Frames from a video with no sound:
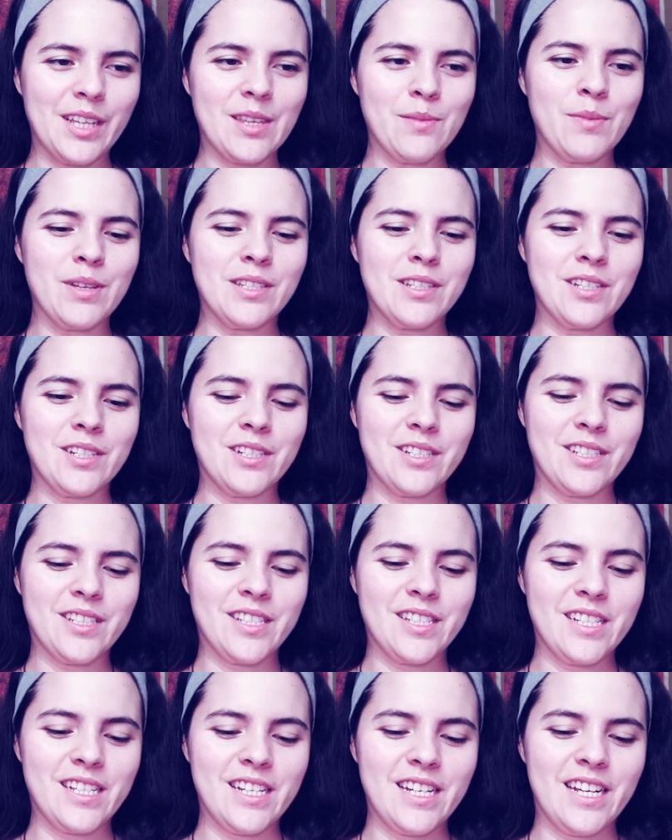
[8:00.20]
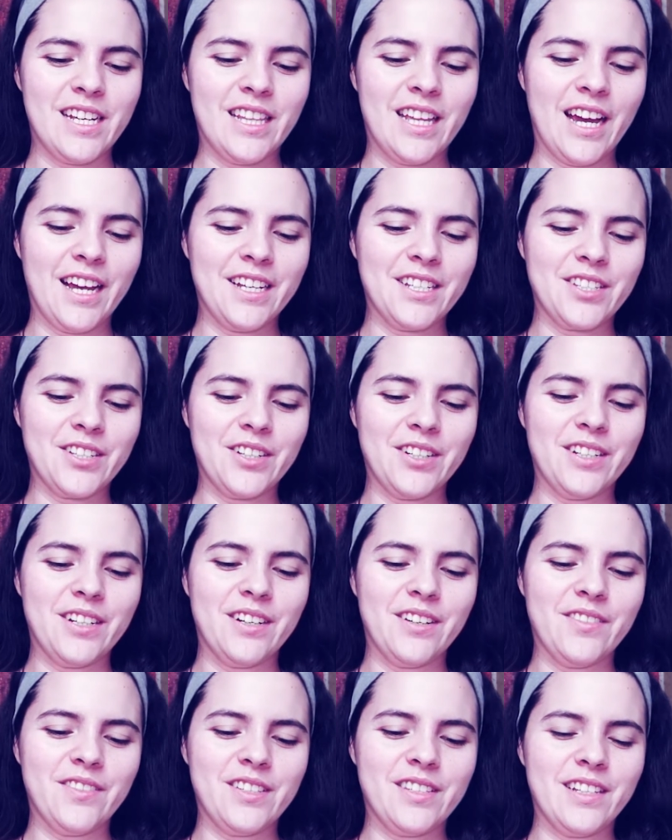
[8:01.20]
the messages in the highest good
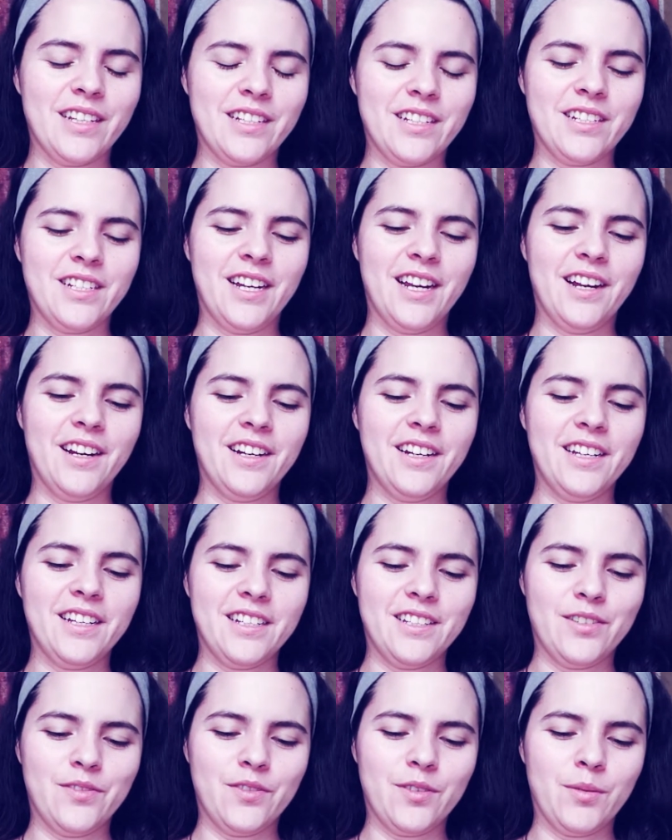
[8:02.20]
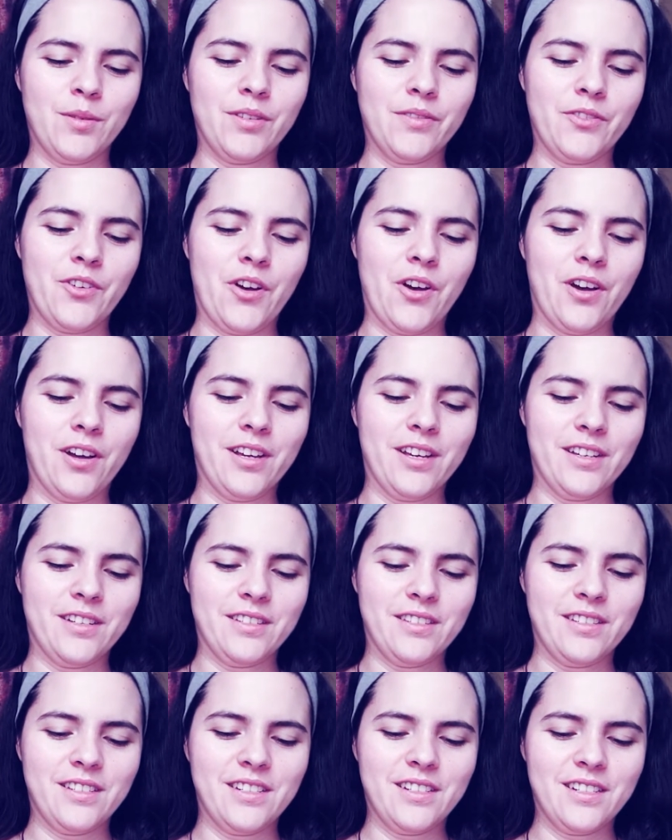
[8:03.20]
of Sagittarius for the month of
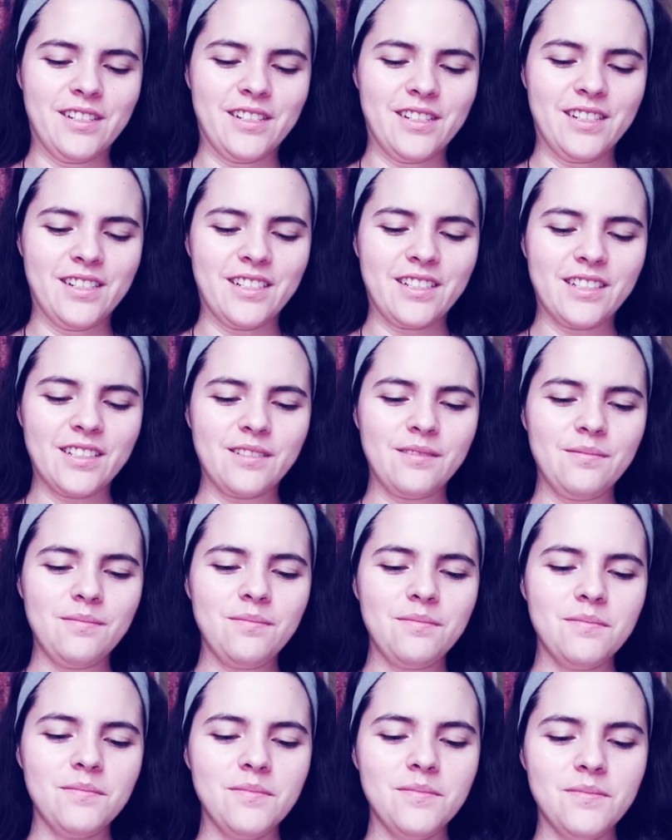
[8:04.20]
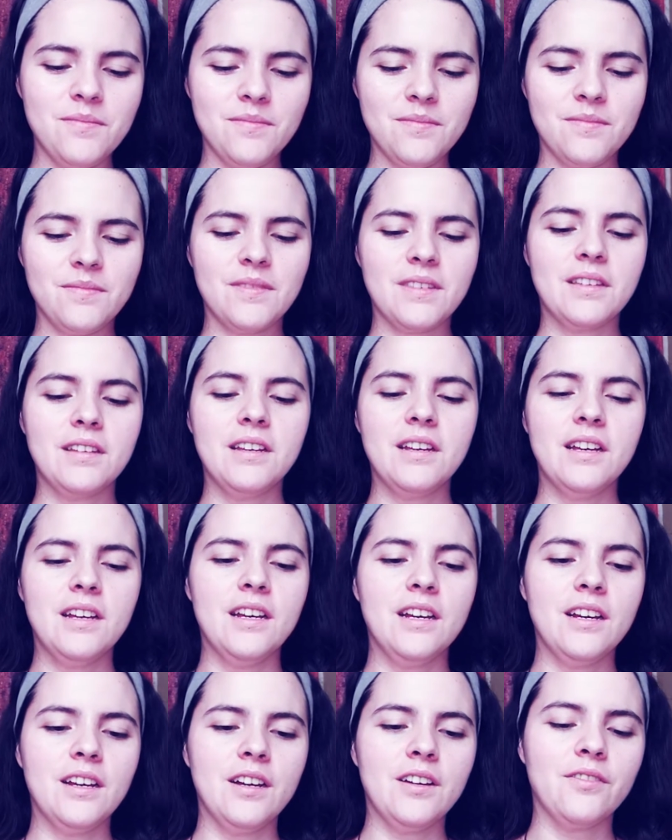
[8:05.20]
August.
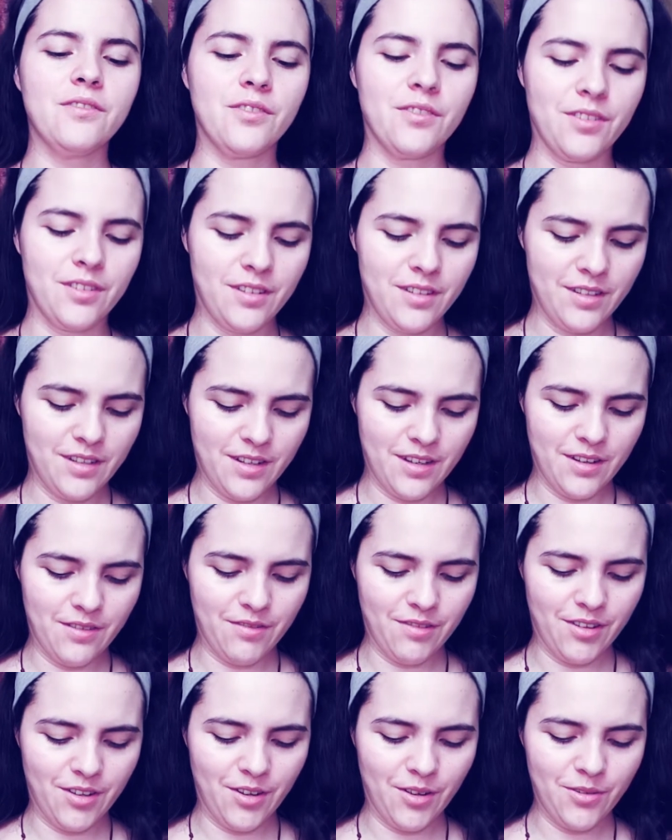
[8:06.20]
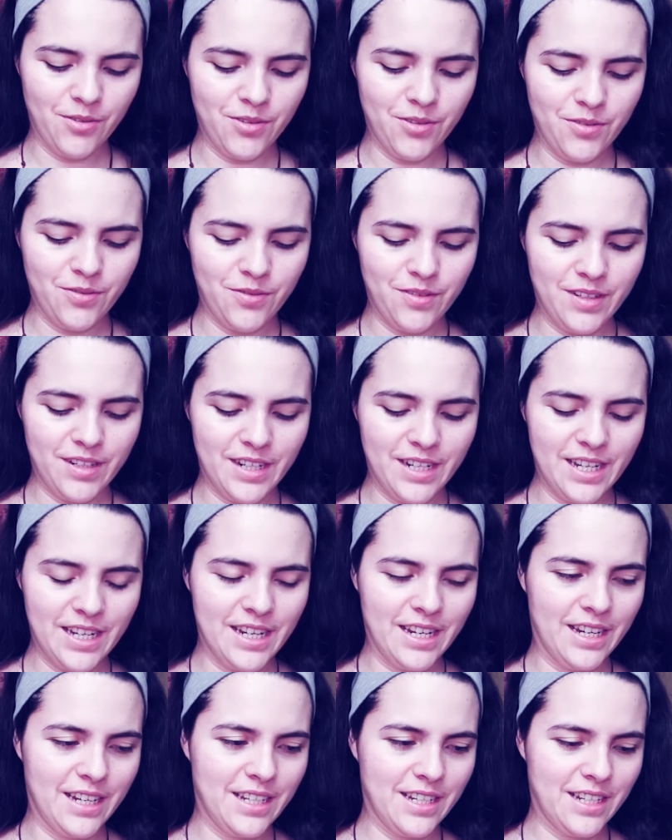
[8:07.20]
For those who need
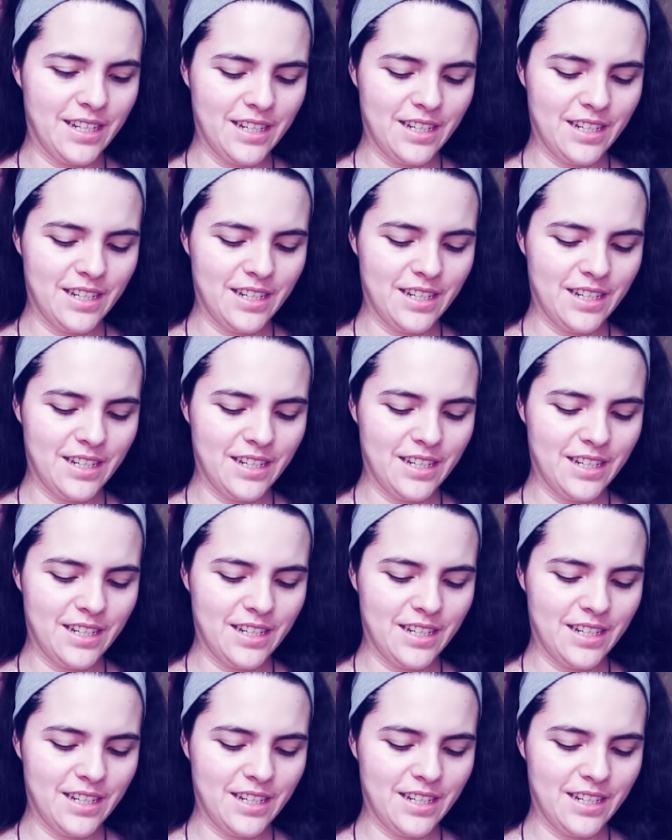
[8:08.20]
it.